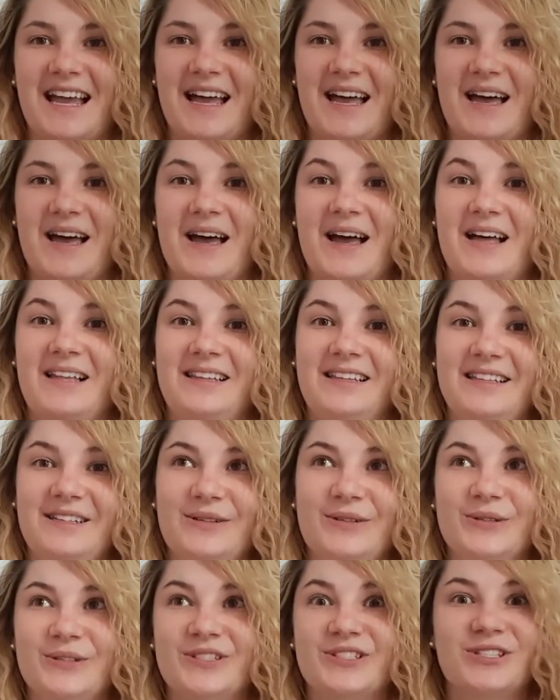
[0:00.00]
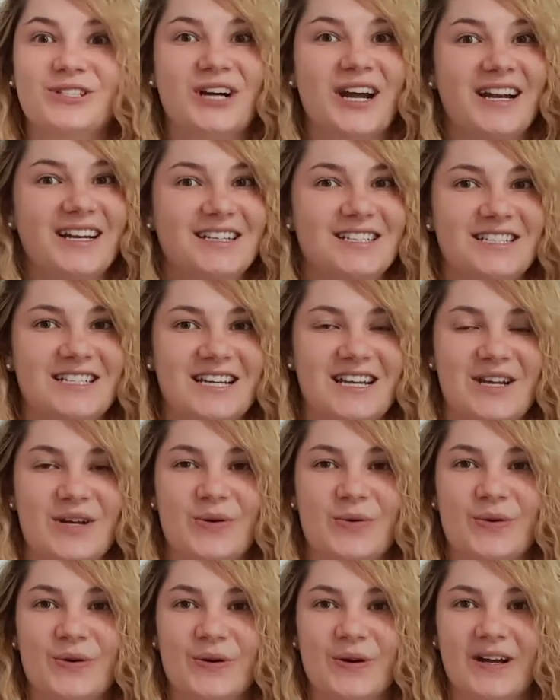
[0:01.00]
a little strategy,
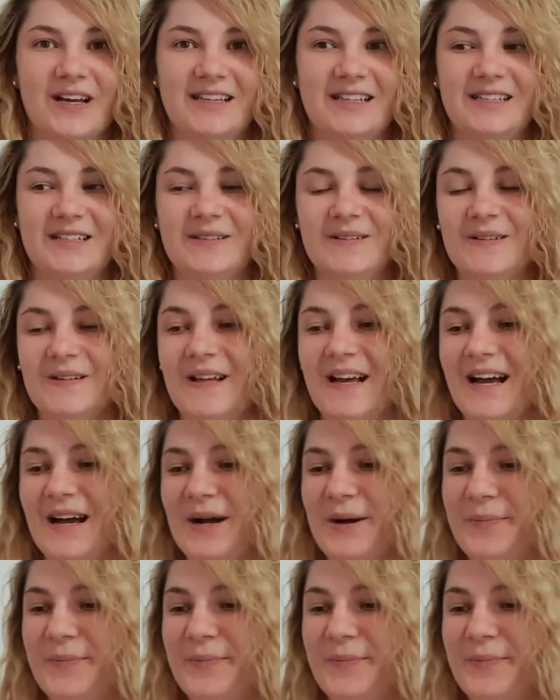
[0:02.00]
or a little